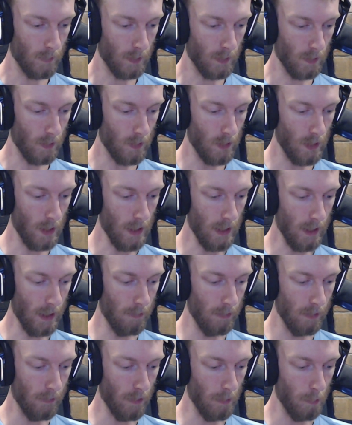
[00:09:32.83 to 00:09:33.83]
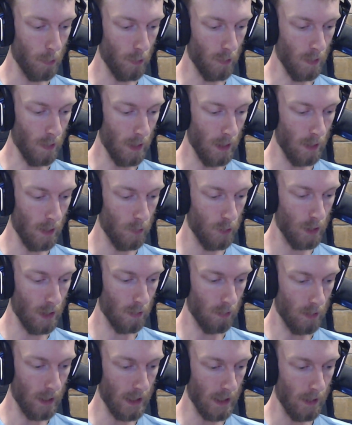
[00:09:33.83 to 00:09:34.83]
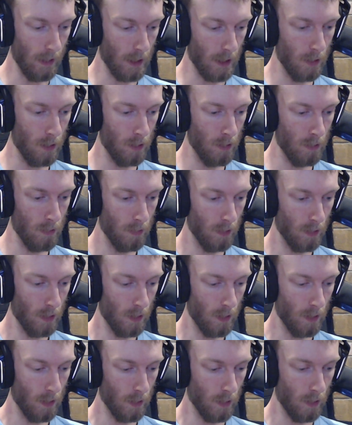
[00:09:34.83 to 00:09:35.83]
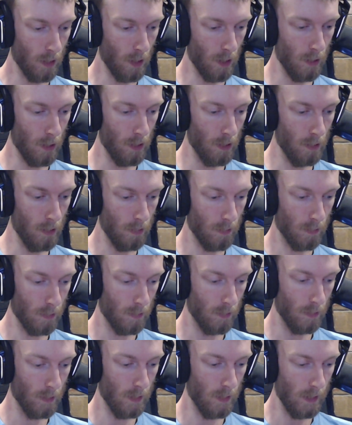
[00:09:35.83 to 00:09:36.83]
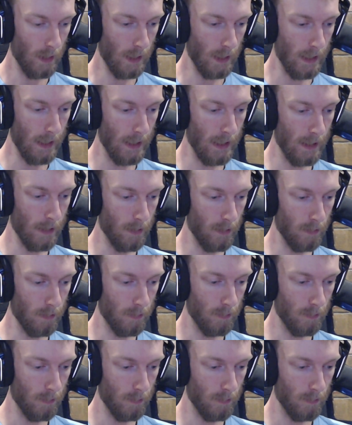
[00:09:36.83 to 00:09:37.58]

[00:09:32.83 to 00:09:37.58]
So yeah, even if I put an energy... Like, I can go here